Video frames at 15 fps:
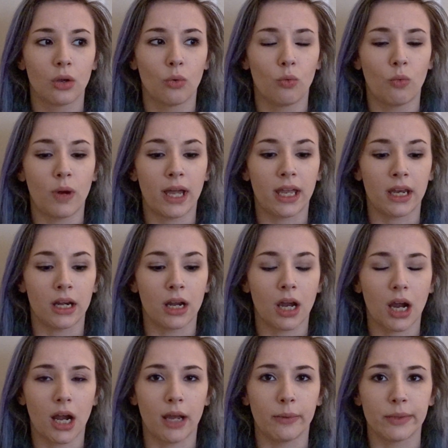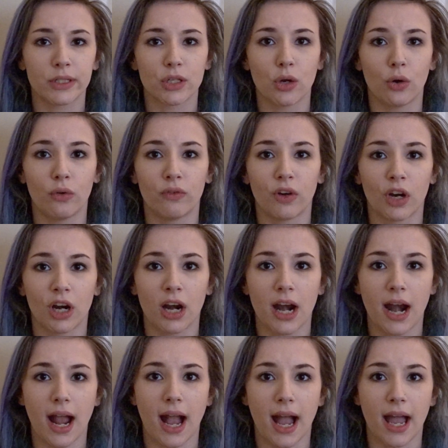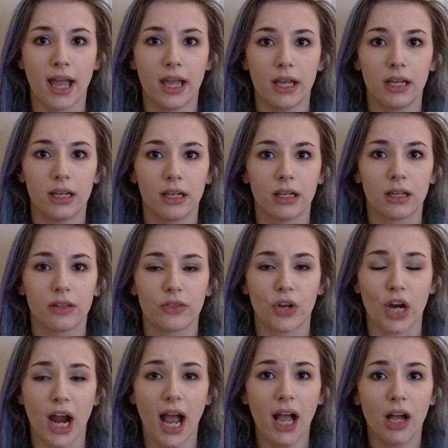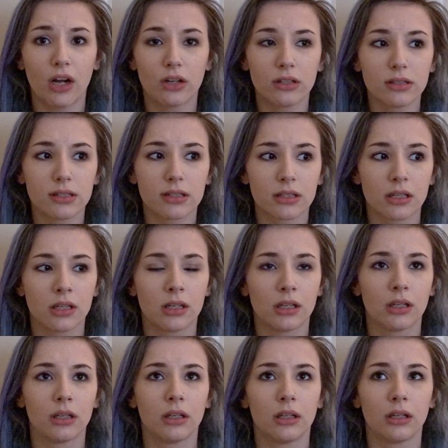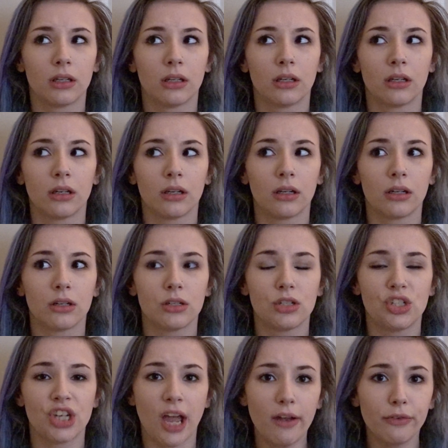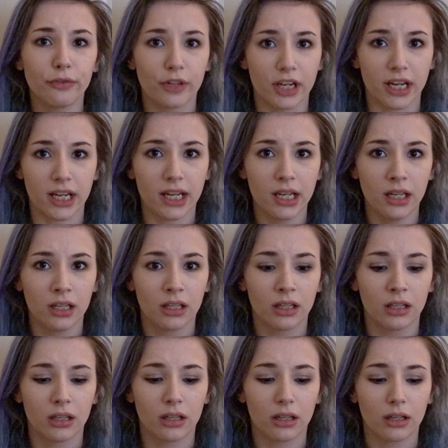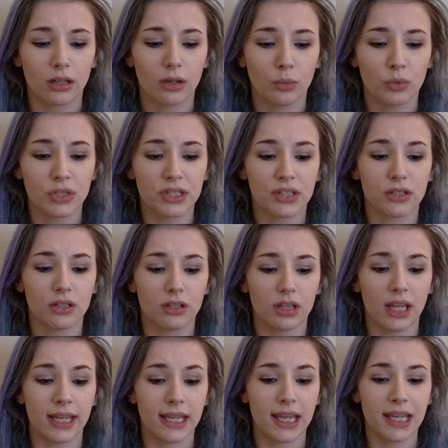when I was over at their house, Jeffrey was like